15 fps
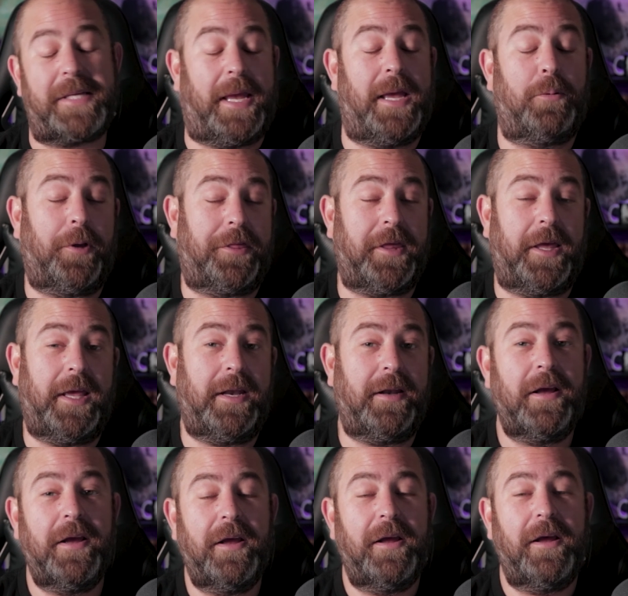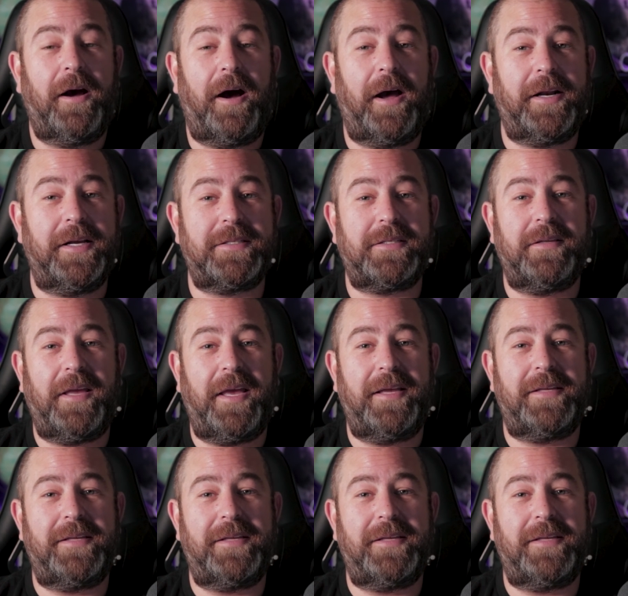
and within, honestly.